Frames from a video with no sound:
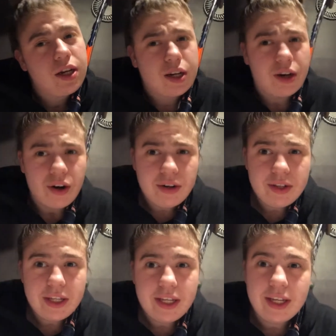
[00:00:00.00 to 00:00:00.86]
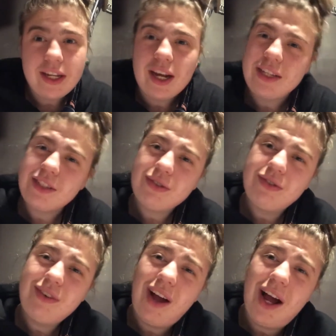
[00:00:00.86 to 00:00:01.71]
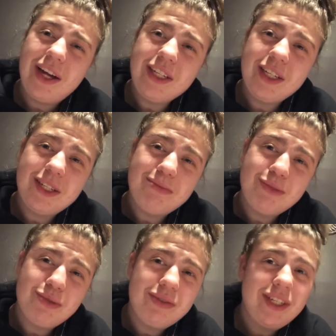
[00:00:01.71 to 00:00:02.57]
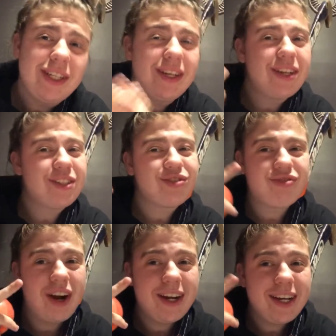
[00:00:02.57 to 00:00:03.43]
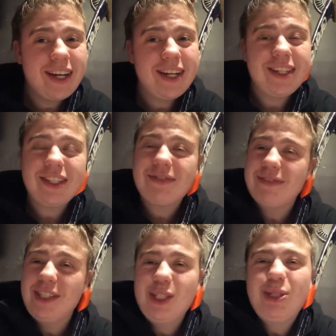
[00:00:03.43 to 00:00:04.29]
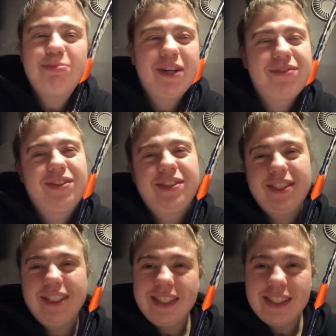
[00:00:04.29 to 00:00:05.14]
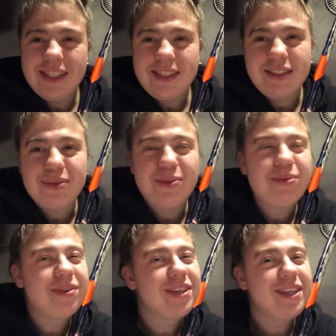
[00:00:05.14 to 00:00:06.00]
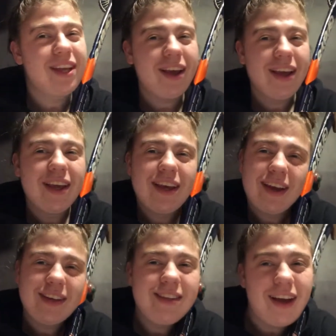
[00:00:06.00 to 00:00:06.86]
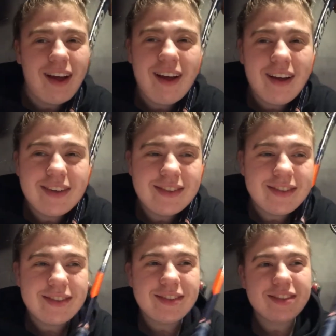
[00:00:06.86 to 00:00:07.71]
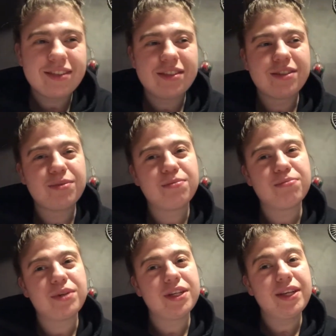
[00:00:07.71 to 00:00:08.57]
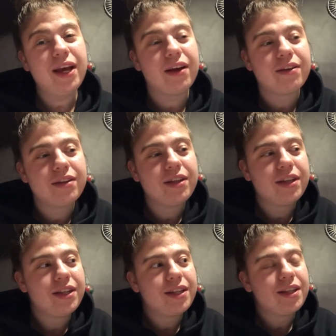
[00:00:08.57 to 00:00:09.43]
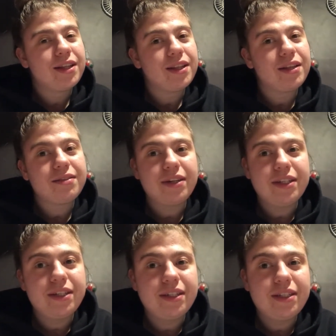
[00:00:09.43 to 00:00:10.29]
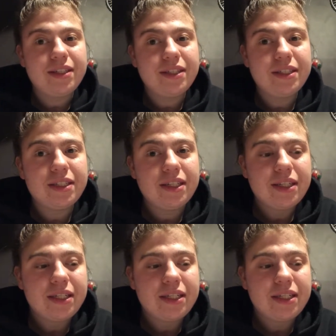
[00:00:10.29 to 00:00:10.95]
currently in high school, I am doing track, and I just finished my first season, so yes. But yeah, that's what I did in